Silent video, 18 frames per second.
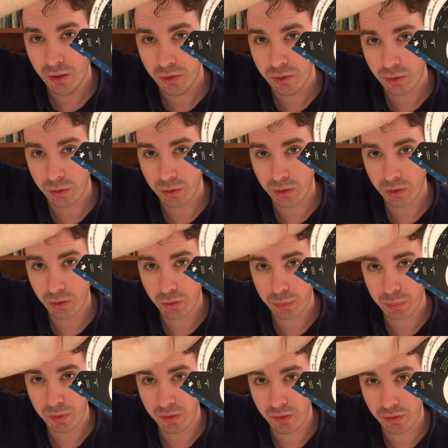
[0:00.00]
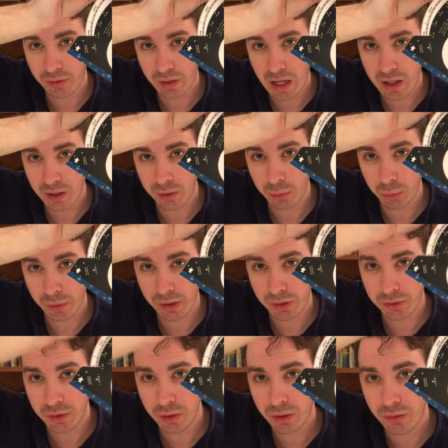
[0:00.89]
So you just spin this outer
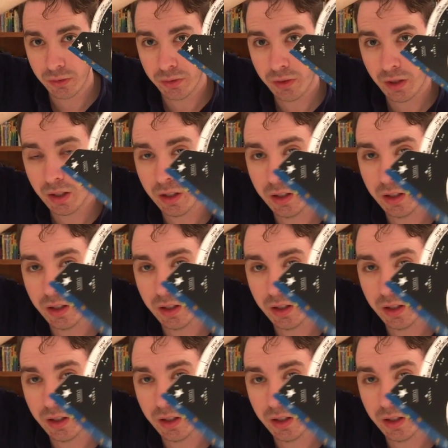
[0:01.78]
wheel and you can set